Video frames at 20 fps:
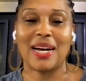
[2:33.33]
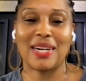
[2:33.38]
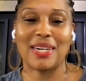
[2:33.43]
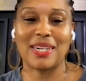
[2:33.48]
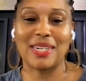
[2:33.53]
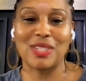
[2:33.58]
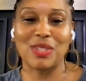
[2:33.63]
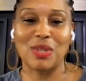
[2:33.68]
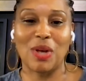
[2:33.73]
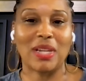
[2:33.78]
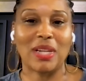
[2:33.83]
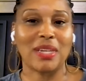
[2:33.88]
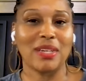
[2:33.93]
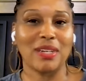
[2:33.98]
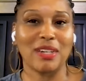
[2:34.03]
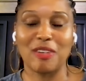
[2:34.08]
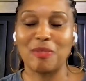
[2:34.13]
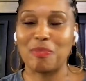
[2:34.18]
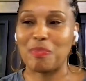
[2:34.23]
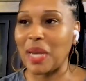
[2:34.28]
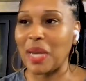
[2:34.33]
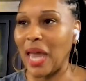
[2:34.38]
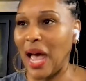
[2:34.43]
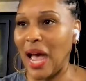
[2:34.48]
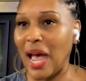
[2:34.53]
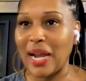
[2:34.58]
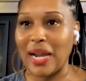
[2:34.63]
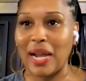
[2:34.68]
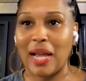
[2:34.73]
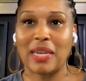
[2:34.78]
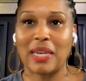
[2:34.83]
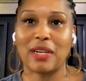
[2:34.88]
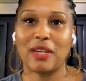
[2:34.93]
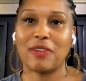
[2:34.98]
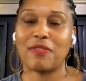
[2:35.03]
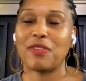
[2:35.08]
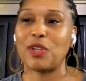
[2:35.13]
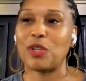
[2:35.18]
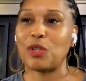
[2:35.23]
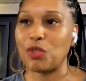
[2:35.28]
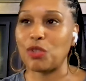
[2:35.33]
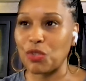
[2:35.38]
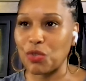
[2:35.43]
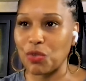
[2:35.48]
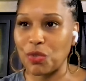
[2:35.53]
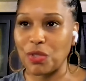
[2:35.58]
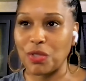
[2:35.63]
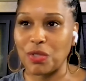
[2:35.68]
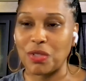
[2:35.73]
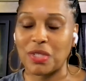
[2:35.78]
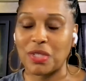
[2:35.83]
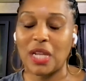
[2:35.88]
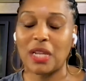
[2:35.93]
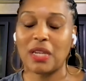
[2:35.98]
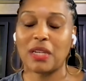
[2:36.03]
Uh, so I love black. I love neutrals.